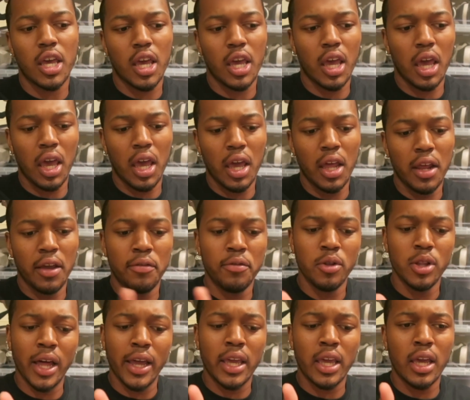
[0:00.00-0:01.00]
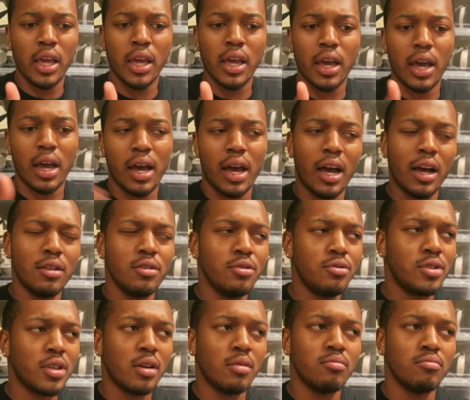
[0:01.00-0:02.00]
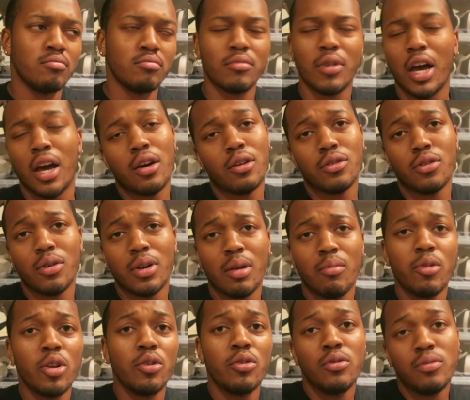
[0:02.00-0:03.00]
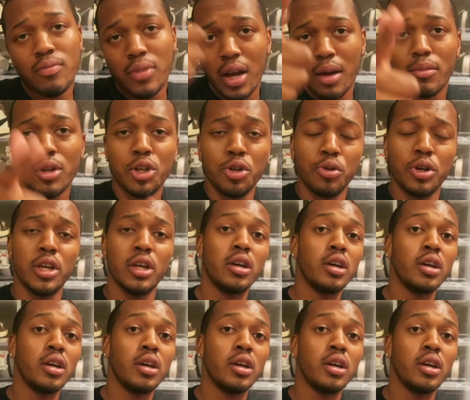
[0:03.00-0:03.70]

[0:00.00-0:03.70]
And if you like it, I do something. I don't know what I'm gonna do, but I'm gonna do it.